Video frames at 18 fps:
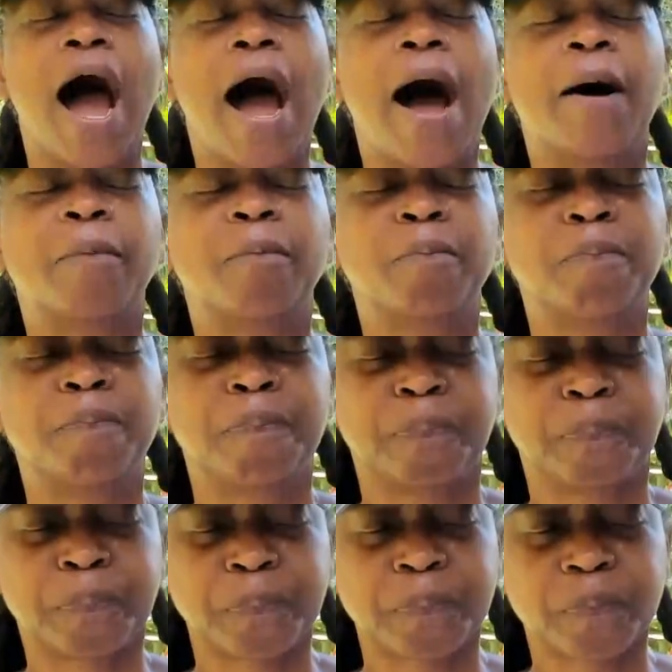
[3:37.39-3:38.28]

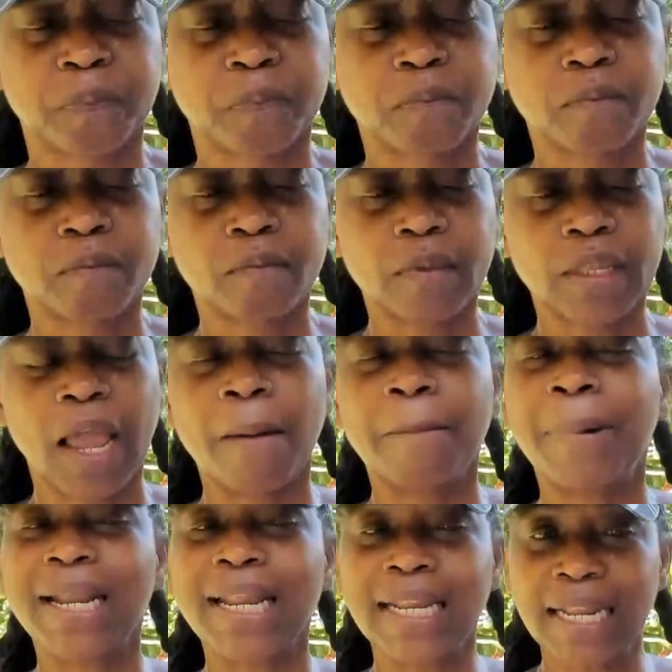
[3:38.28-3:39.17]

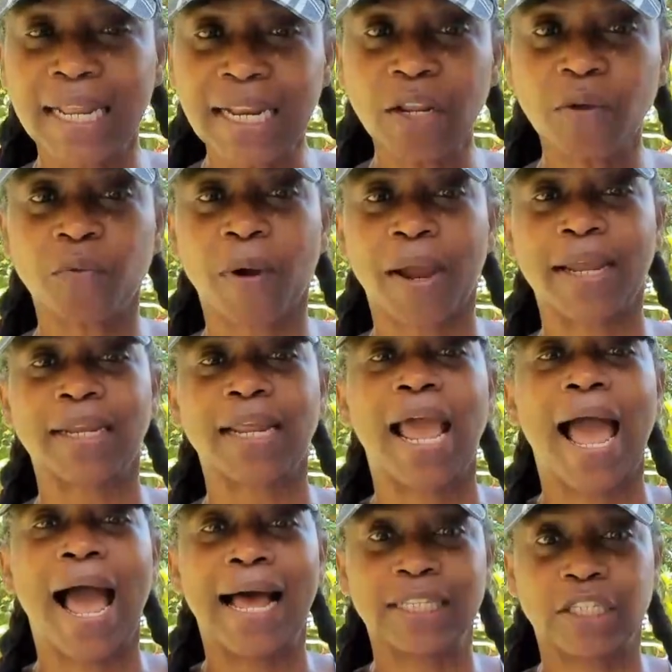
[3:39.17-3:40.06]
But at any rate,
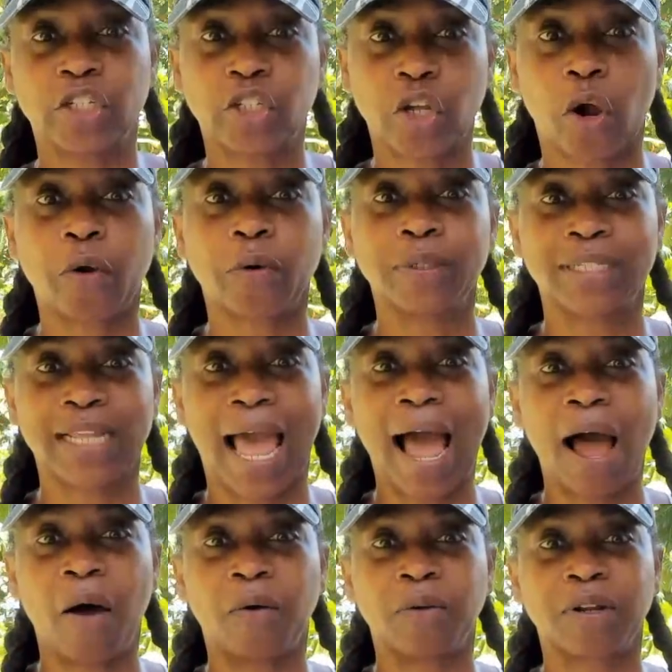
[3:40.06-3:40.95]
as it turns
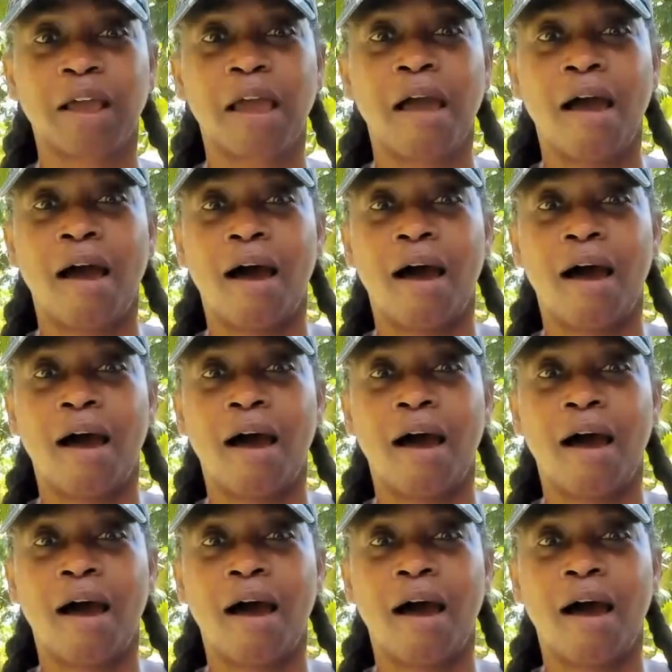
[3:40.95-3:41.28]
out,